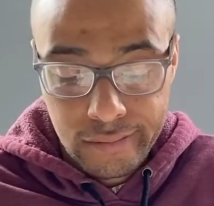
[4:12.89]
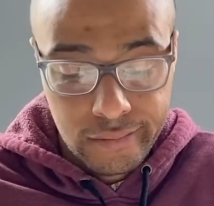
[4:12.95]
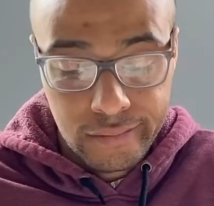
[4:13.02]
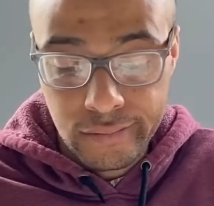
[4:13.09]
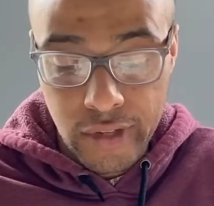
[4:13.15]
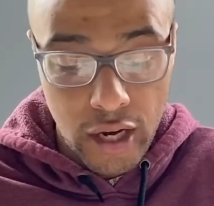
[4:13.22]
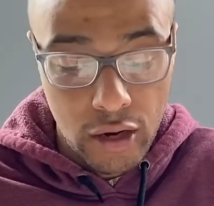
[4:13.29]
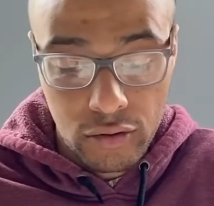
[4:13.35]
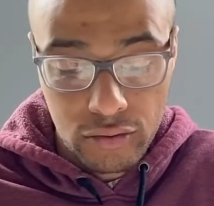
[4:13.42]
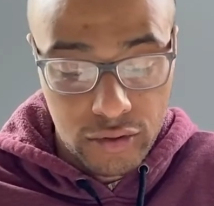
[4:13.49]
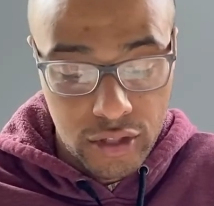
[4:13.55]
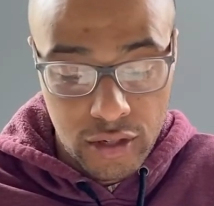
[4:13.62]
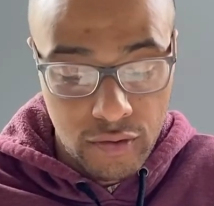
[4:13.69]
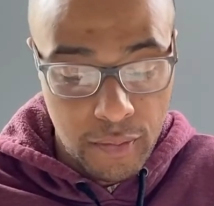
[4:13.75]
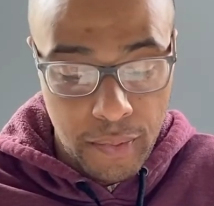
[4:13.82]
No,
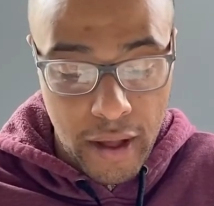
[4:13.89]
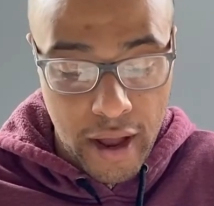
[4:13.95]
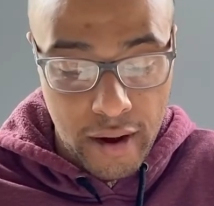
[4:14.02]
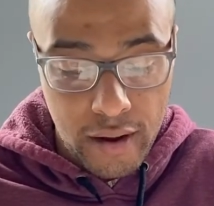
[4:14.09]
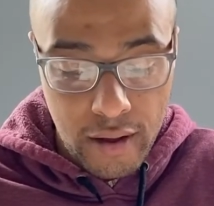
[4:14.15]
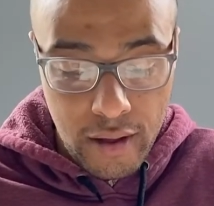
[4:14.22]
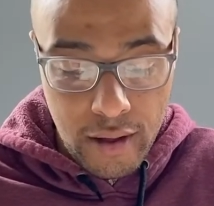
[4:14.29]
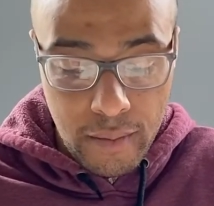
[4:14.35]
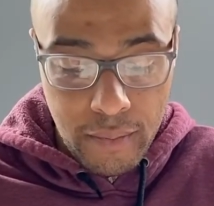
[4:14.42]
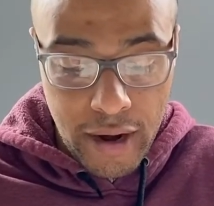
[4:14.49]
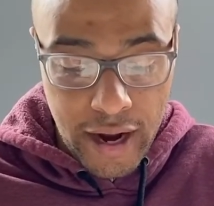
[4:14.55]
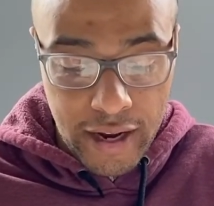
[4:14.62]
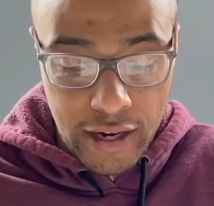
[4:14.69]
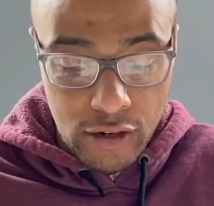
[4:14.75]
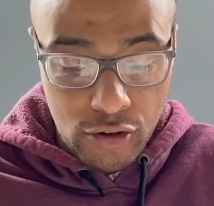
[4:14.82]
she replied, but
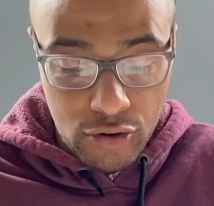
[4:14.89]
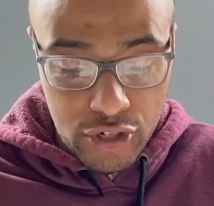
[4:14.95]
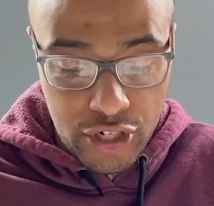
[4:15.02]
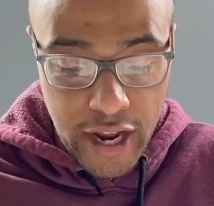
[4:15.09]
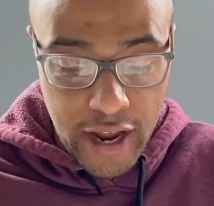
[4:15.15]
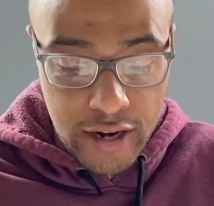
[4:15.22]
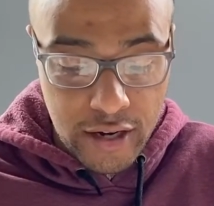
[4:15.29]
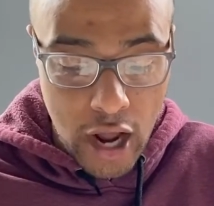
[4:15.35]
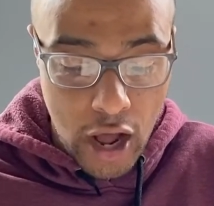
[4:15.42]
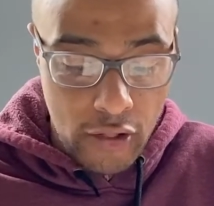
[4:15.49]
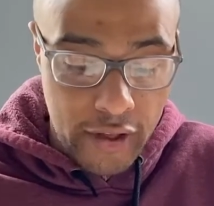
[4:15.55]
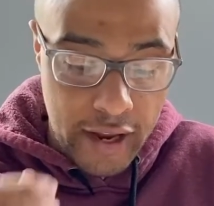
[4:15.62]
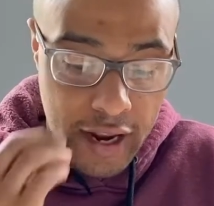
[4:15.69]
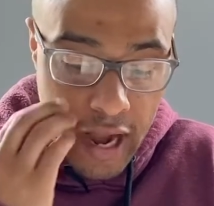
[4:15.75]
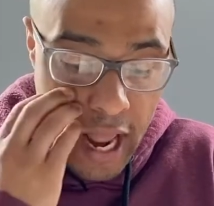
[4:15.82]
I can crochet a
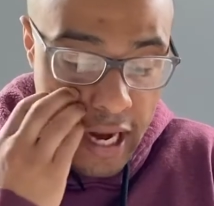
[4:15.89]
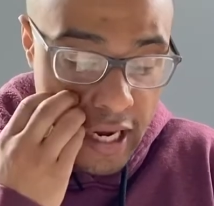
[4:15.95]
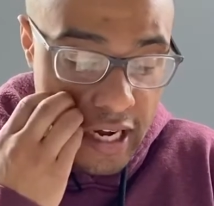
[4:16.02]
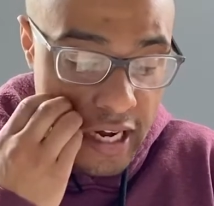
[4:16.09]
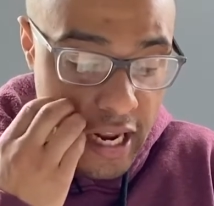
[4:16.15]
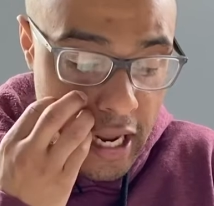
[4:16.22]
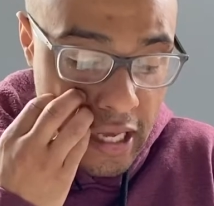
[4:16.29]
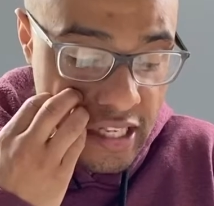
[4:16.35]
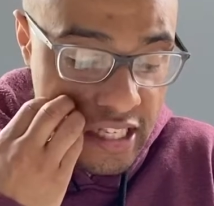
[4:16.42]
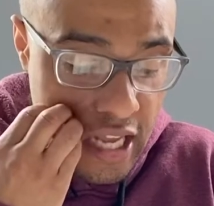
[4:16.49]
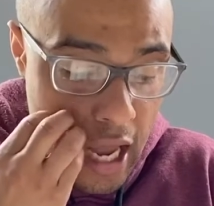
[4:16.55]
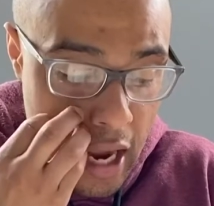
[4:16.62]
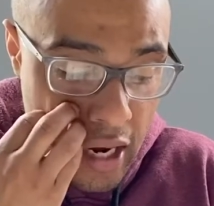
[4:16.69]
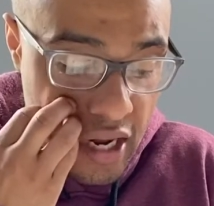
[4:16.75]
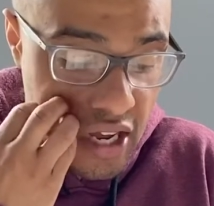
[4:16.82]
dolly and I can knit a
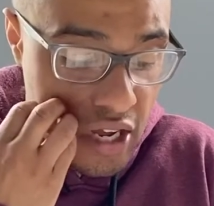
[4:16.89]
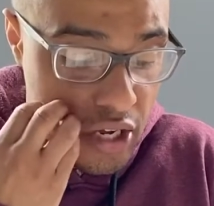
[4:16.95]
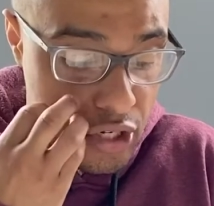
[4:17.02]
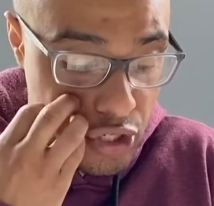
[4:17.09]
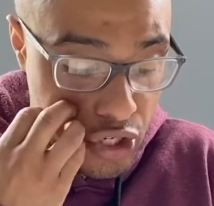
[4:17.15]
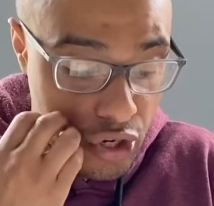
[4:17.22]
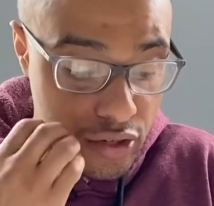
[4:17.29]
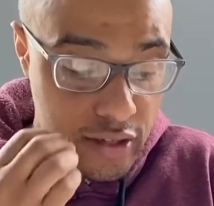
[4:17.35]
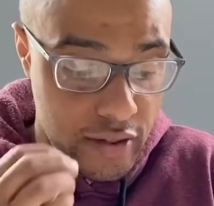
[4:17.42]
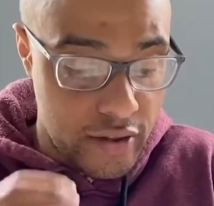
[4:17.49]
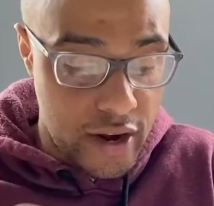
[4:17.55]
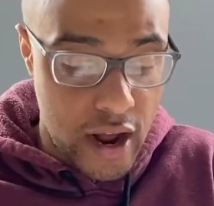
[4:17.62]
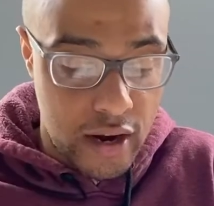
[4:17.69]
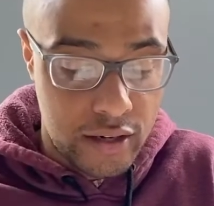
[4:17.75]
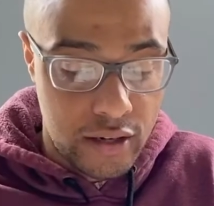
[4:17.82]
sock. Sure, said the
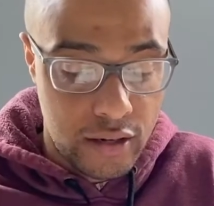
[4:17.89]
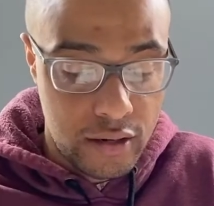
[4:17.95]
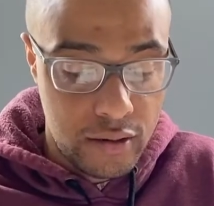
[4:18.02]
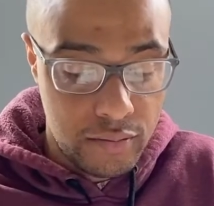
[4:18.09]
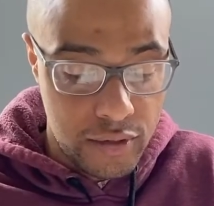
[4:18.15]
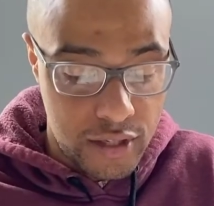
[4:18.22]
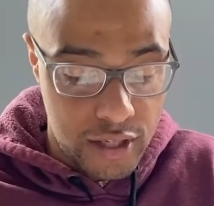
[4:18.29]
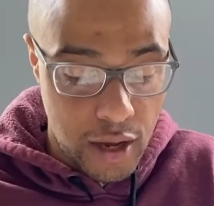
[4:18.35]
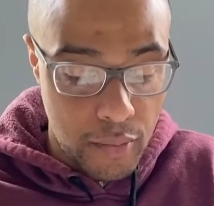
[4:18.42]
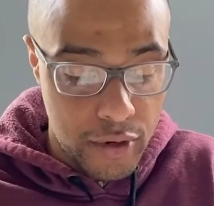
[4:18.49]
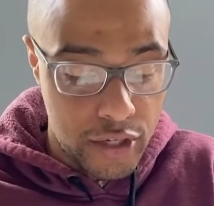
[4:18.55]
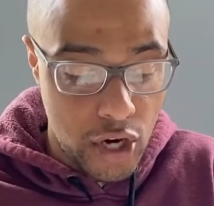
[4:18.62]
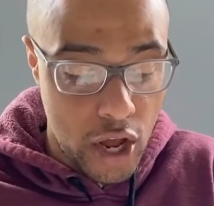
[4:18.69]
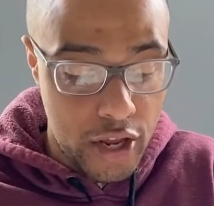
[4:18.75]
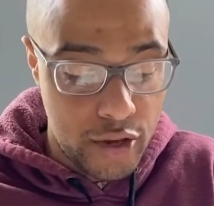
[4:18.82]
doctor, but someone
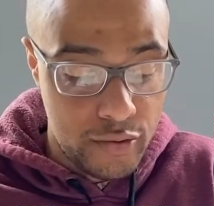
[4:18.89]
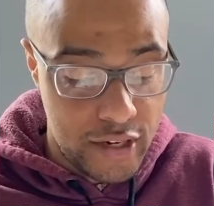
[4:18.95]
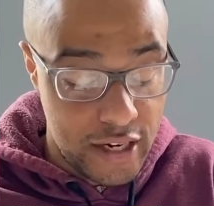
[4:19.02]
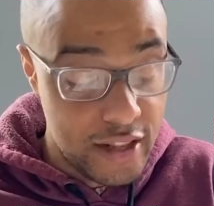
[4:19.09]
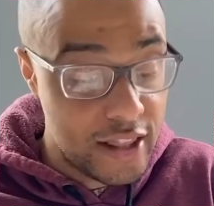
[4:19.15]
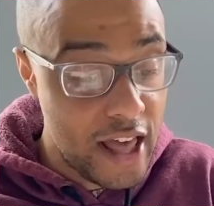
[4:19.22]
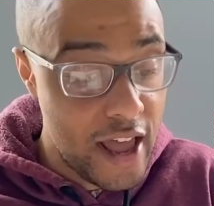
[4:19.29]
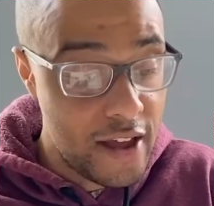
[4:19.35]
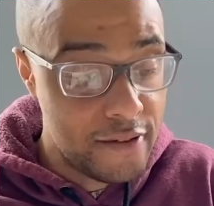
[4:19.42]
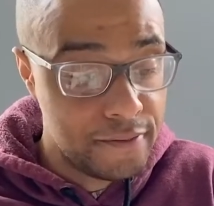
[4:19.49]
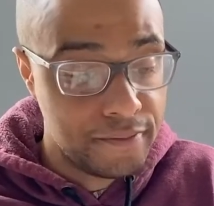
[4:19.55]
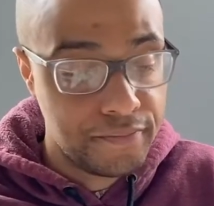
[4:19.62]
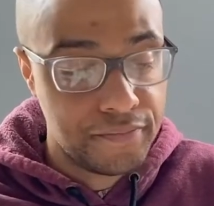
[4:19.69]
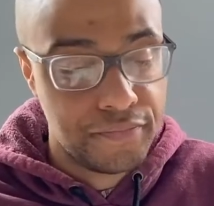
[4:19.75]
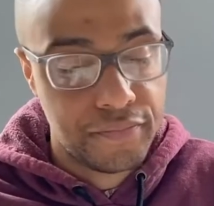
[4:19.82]
taught you, didn't they?
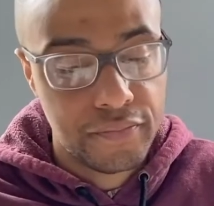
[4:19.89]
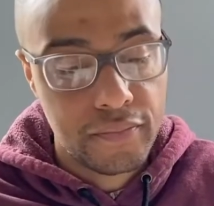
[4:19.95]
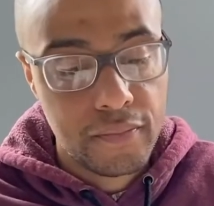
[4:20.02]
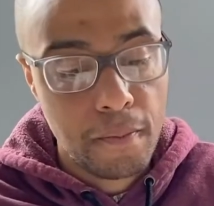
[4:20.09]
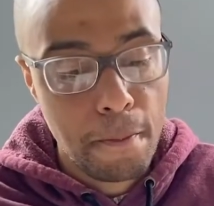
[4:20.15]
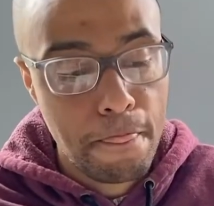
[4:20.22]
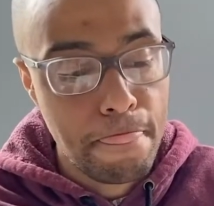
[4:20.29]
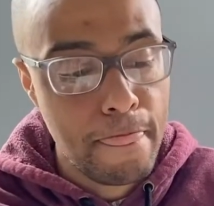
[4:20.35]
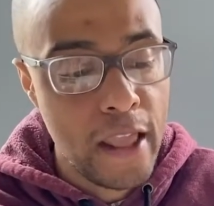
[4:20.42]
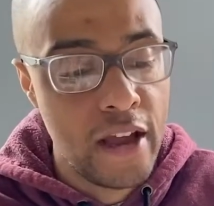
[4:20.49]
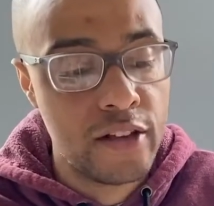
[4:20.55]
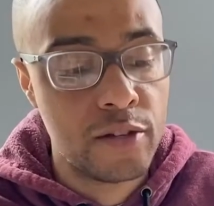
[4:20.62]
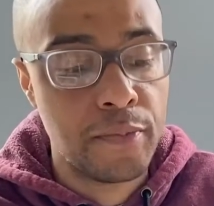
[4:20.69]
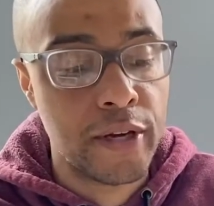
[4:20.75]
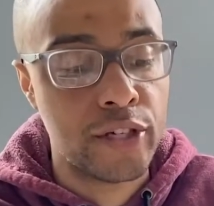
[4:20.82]

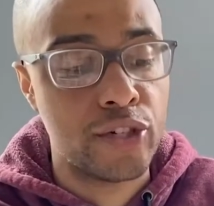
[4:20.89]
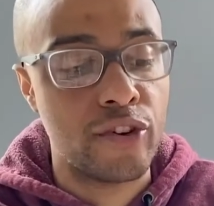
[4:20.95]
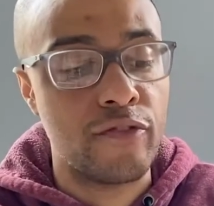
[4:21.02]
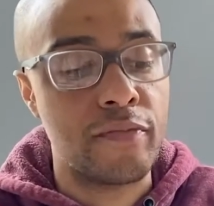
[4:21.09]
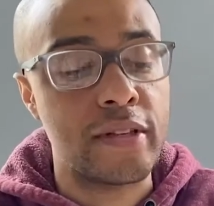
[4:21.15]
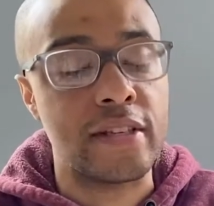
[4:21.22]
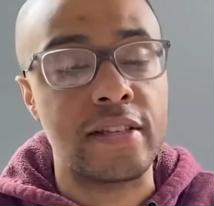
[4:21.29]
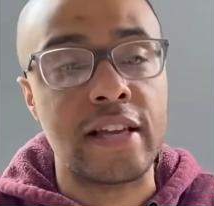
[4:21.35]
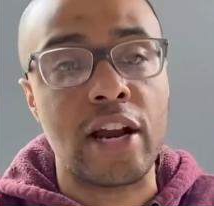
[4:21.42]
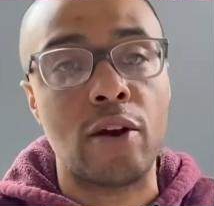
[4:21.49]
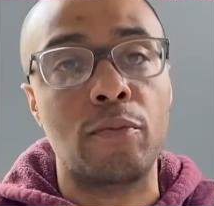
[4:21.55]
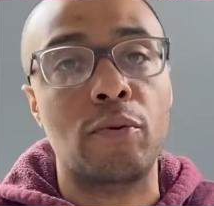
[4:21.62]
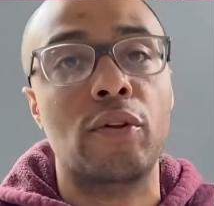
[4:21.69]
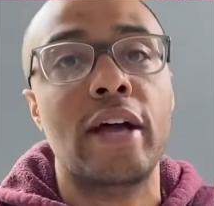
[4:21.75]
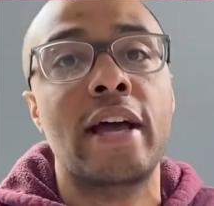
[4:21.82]
Here's a picture of Mrs.
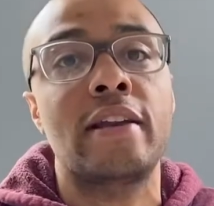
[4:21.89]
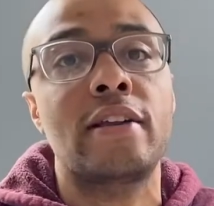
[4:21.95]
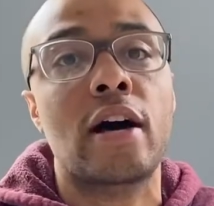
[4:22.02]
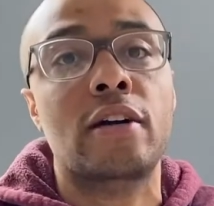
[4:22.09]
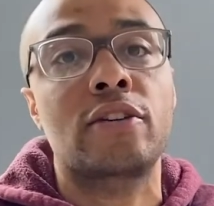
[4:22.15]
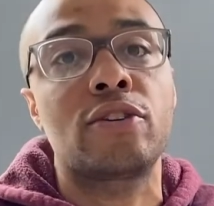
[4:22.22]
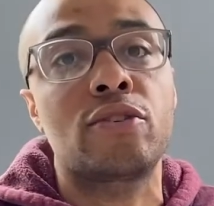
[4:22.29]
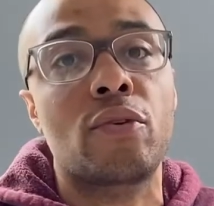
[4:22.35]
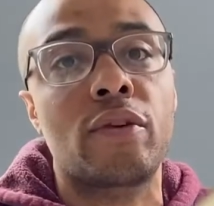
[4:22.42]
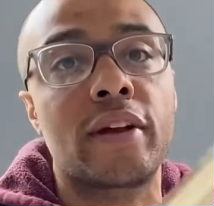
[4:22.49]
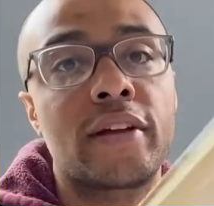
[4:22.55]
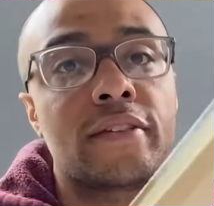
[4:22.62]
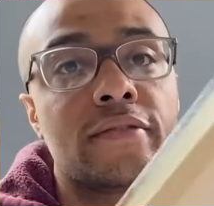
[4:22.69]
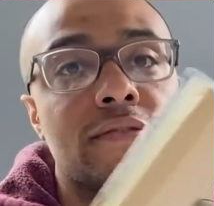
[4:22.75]
Arable and Dr. Dorian.